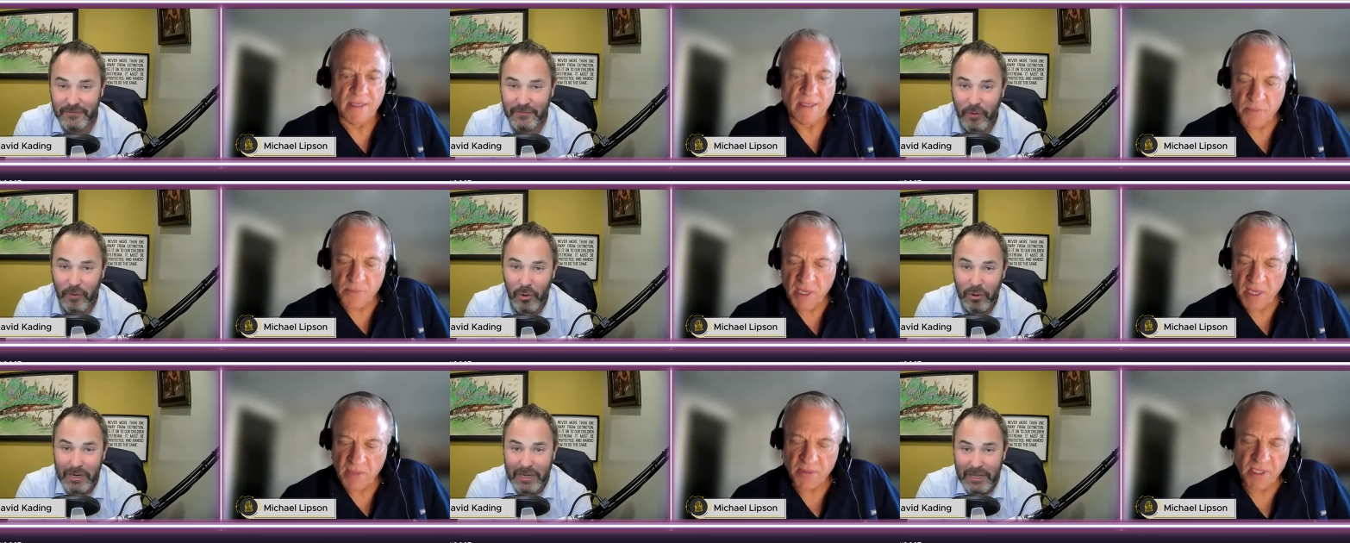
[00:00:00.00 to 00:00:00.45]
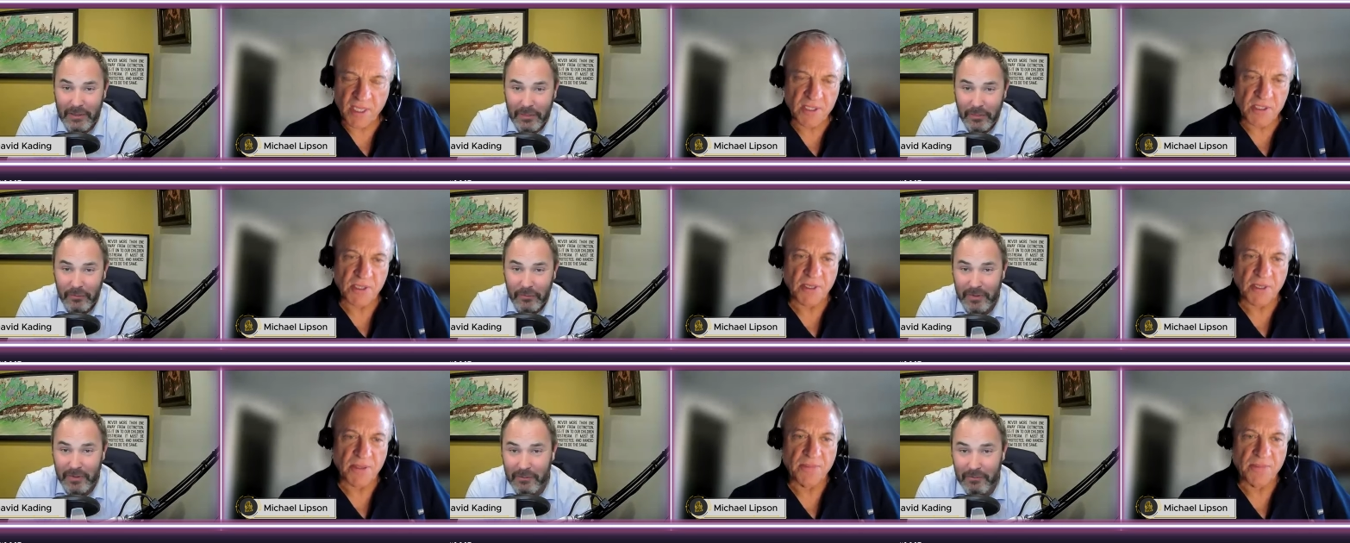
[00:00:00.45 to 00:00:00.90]

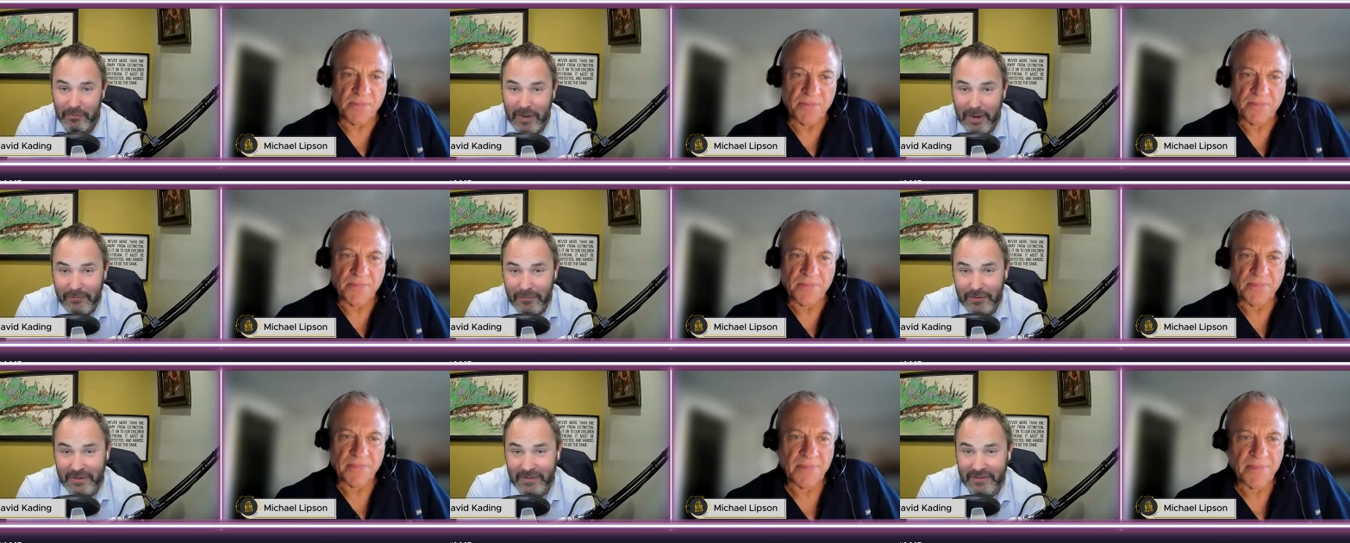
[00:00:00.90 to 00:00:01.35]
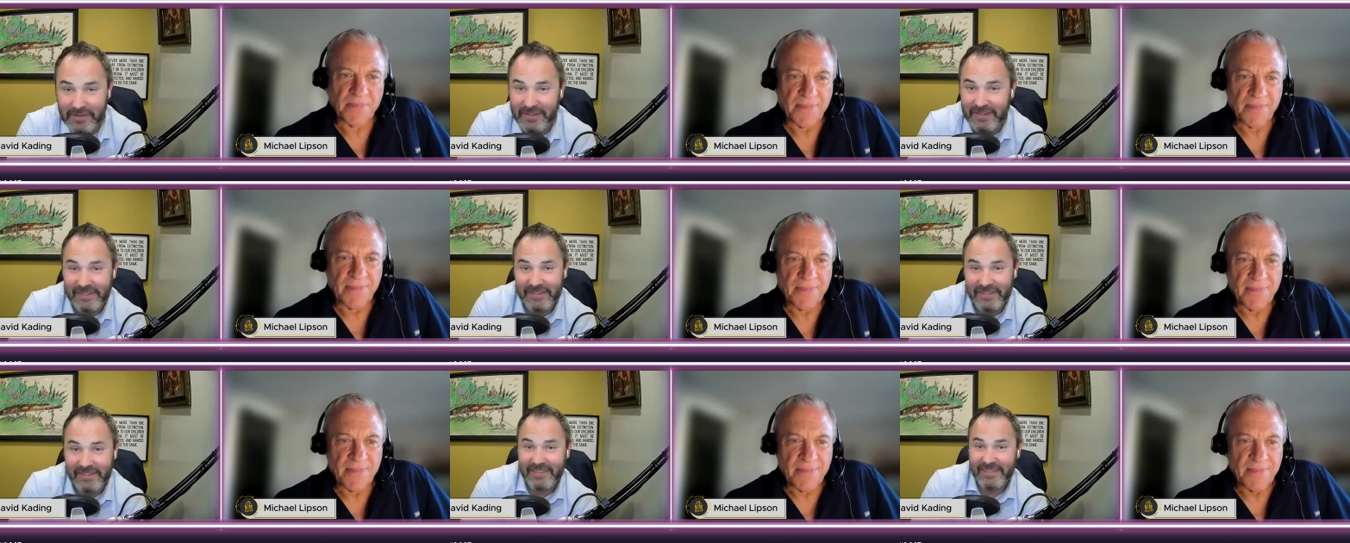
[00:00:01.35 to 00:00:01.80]
Speaker 1: Forty-three
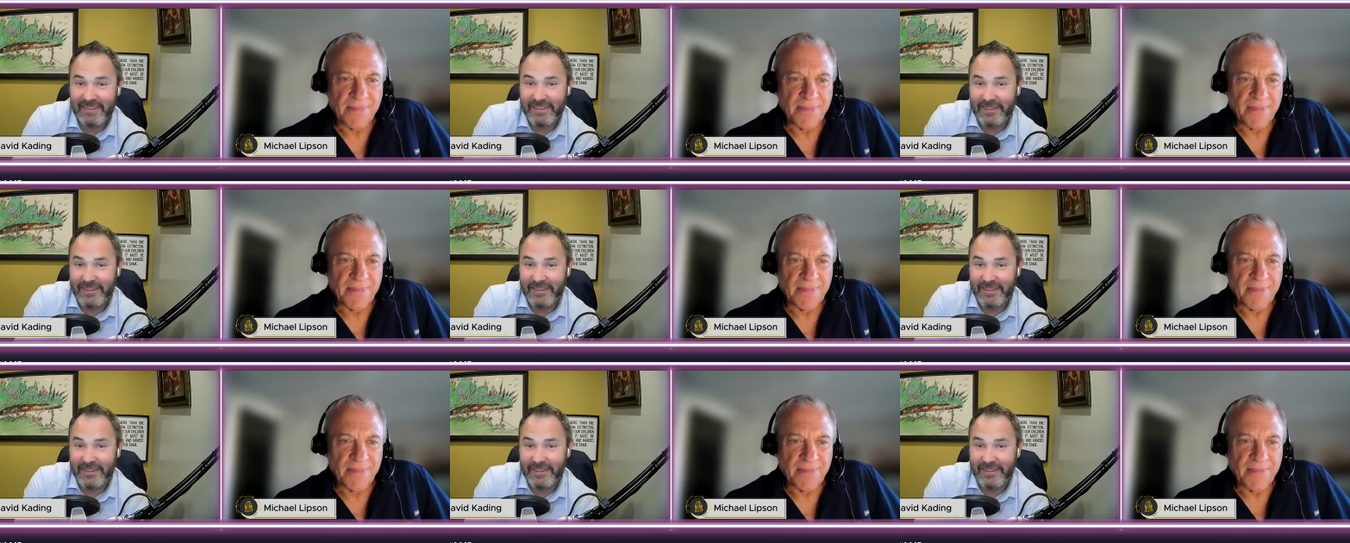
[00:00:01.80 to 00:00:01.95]
references.